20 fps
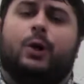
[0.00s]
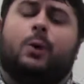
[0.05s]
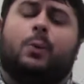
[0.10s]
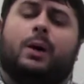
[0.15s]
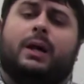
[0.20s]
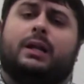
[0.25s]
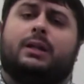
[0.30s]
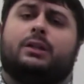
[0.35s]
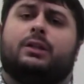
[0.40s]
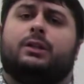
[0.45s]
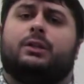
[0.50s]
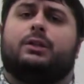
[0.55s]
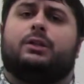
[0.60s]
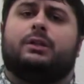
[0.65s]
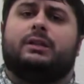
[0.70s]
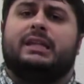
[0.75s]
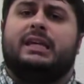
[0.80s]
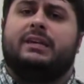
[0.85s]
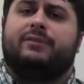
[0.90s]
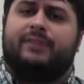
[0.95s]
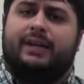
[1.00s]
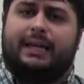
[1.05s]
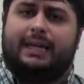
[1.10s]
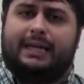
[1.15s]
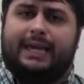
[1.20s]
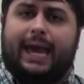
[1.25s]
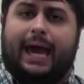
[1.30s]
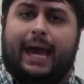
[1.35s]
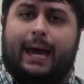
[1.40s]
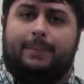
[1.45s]
don't want to leave any
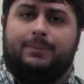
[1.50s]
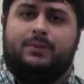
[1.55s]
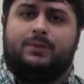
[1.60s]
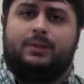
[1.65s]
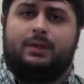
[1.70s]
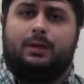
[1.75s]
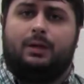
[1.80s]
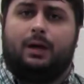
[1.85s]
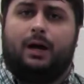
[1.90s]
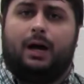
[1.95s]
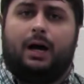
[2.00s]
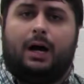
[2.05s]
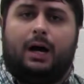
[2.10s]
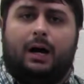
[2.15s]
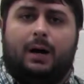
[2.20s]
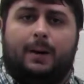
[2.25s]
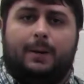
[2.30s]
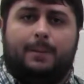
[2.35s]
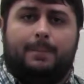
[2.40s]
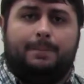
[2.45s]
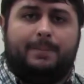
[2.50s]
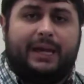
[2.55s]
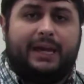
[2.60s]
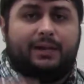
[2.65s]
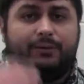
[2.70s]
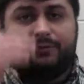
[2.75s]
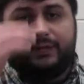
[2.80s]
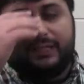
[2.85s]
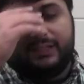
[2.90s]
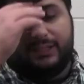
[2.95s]
gaps.
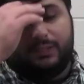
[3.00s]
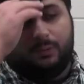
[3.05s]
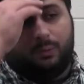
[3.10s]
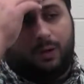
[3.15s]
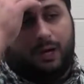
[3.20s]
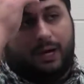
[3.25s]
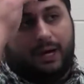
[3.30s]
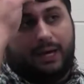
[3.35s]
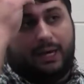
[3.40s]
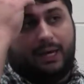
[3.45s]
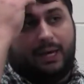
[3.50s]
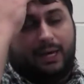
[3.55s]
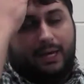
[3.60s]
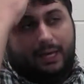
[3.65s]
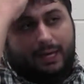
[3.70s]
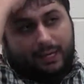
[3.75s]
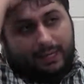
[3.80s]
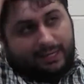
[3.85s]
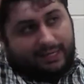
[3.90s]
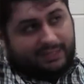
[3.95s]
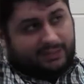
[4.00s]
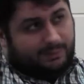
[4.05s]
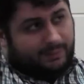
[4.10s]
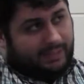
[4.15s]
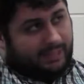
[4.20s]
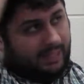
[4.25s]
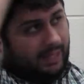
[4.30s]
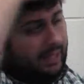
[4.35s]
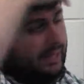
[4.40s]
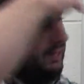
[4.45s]
Main reason why is
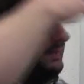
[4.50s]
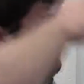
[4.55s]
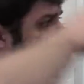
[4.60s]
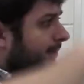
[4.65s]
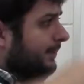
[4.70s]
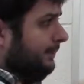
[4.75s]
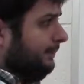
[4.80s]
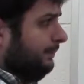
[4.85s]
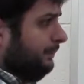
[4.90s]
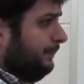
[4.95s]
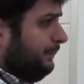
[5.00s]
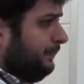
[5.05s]
because